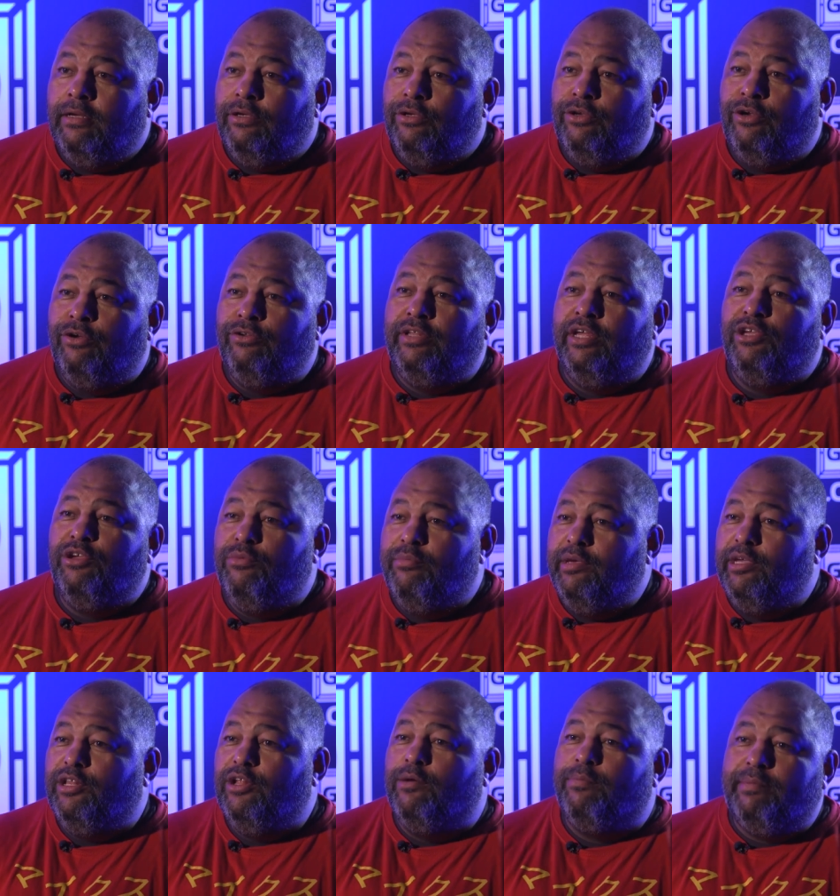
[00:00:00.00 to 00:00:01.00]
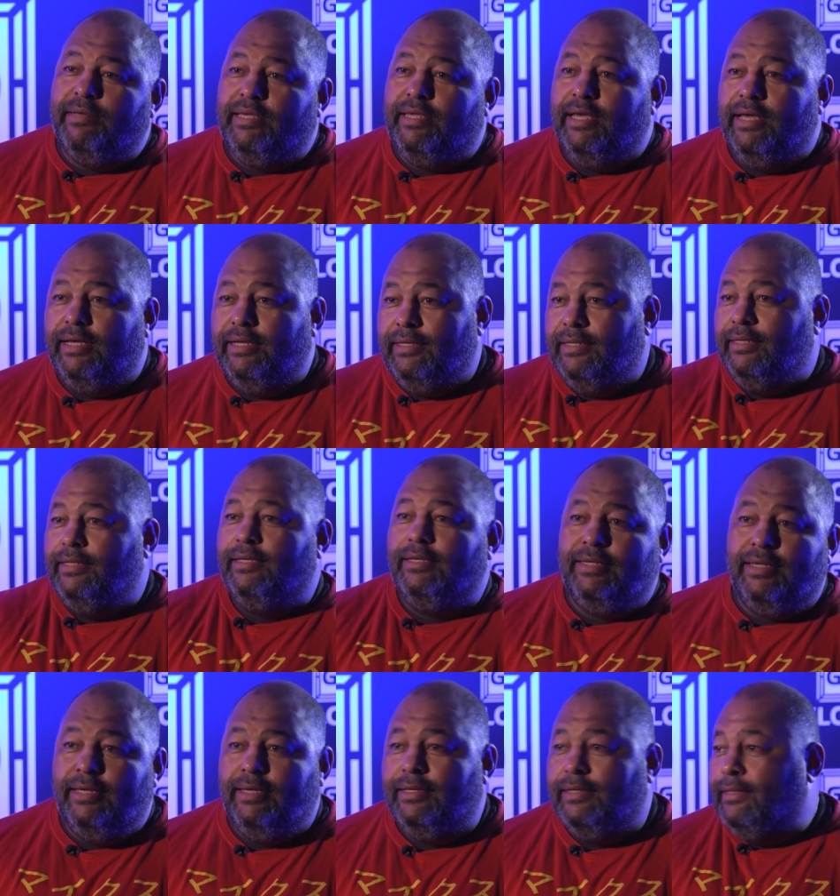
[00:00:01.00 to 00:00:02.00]
You know, then you meet up again and
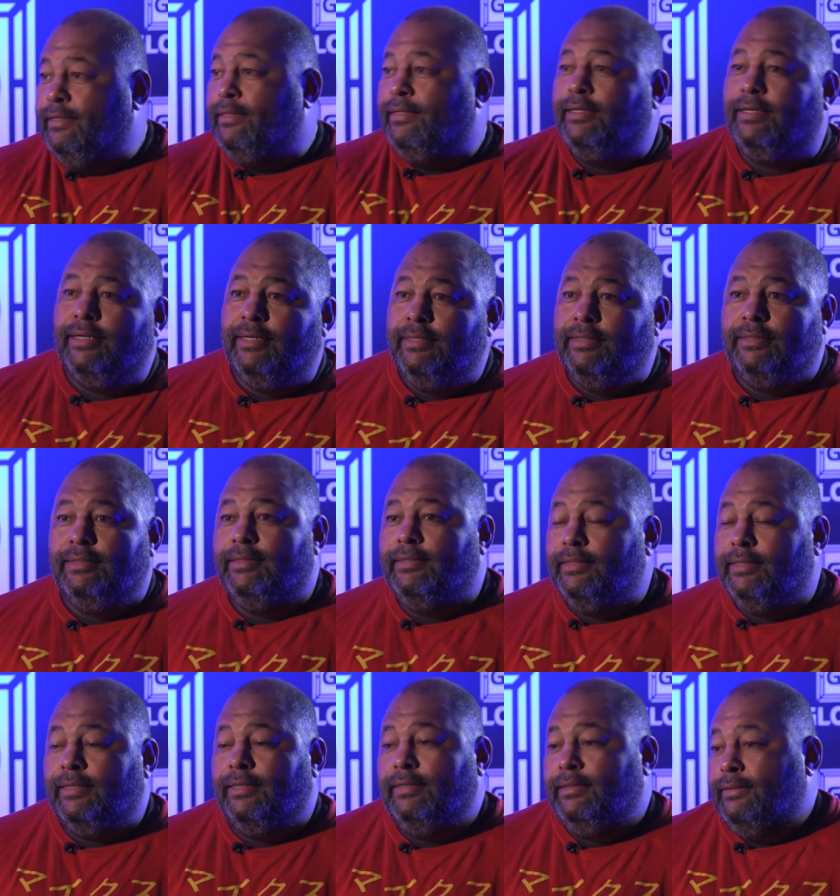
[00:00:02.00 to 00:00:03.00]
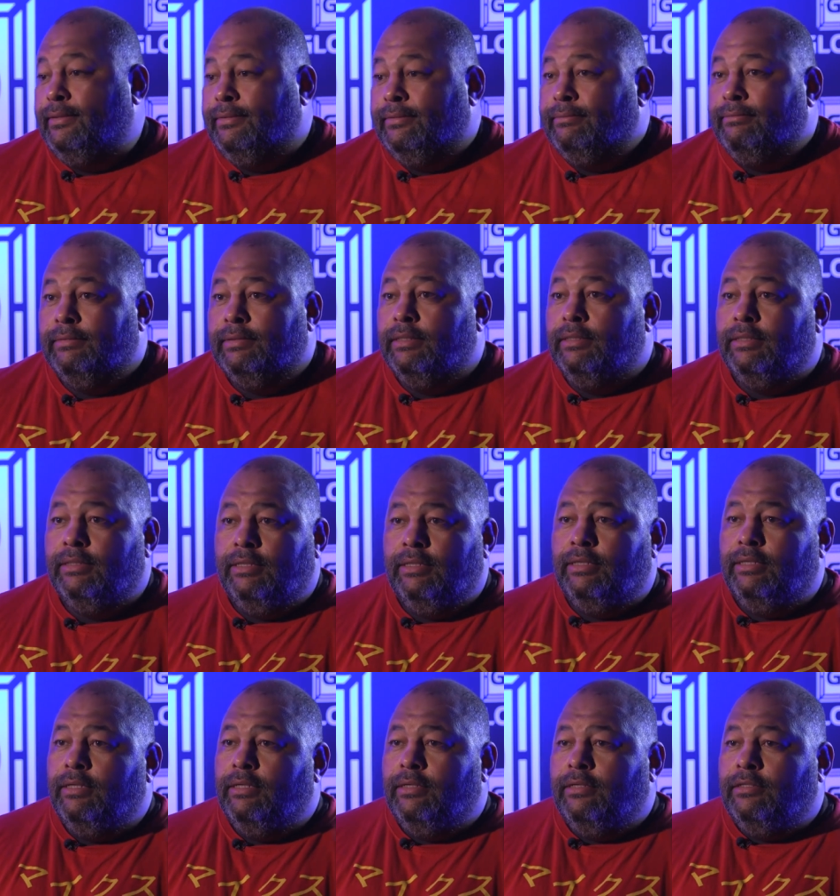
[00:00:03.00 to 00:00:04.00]
again and again and again.
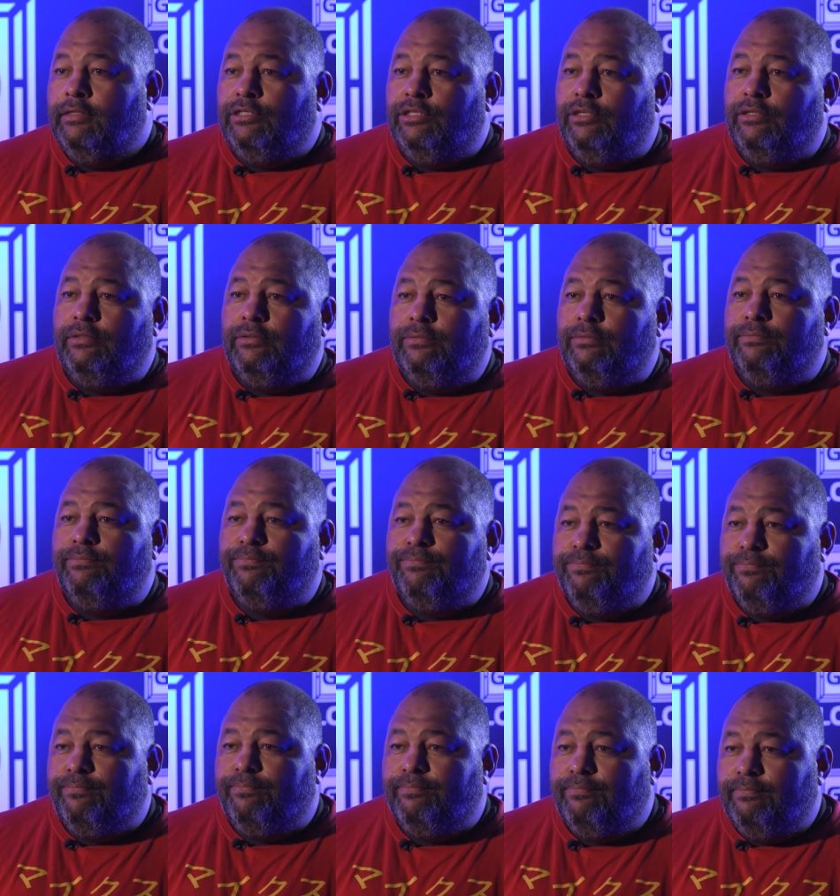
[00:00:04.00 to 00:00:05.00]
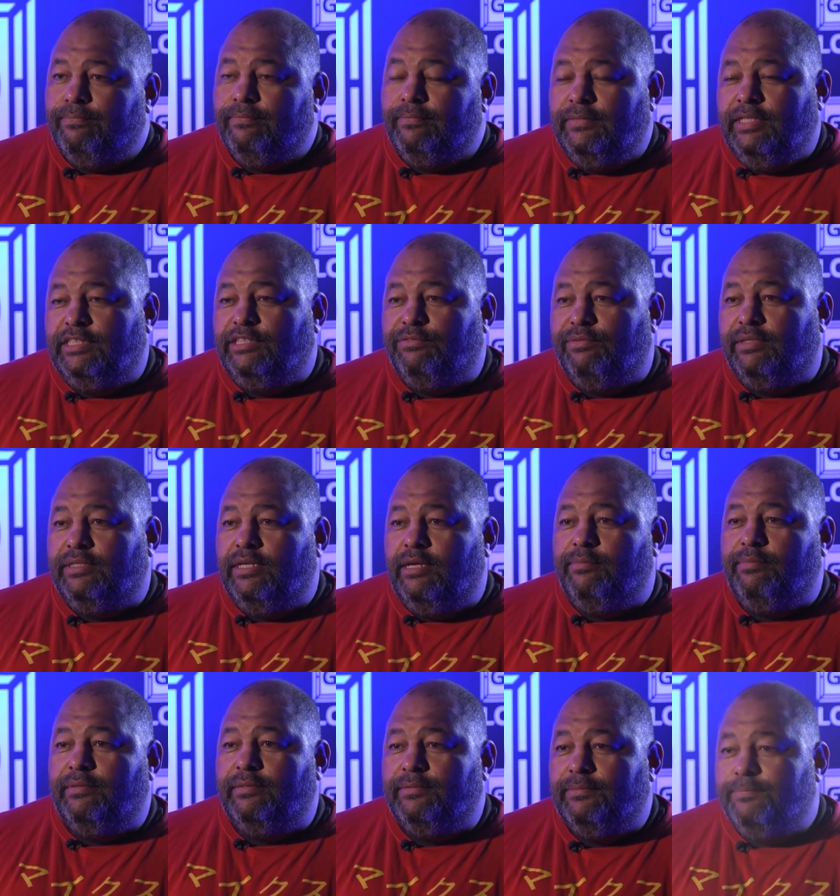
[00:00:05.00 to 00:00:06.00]
So, this is what
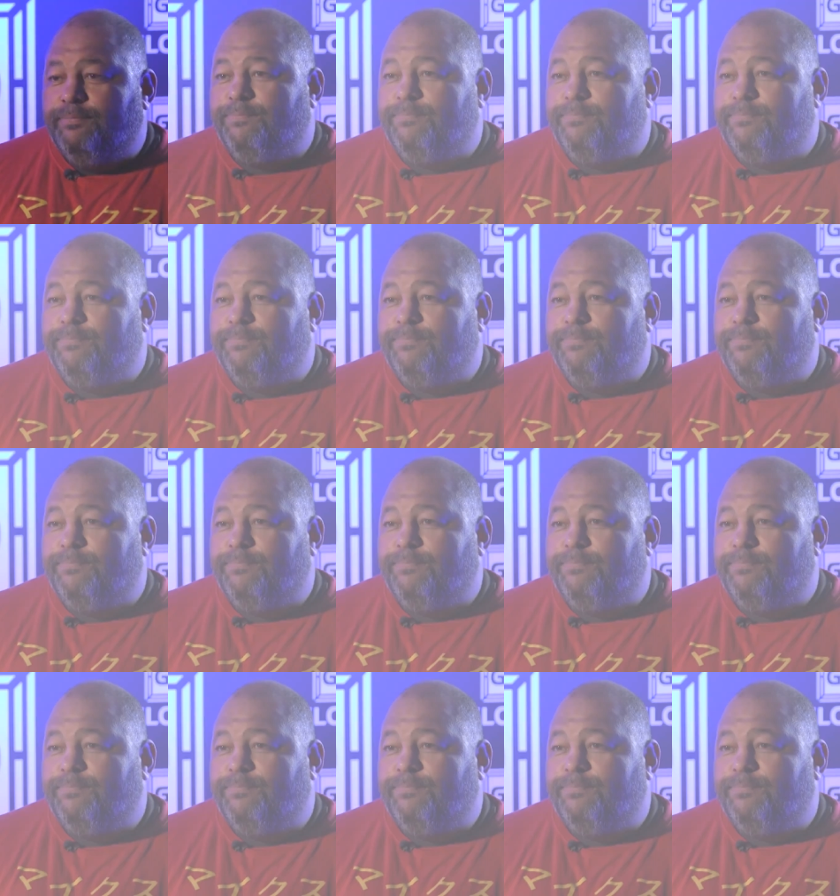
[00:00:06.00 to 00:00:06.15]
happened.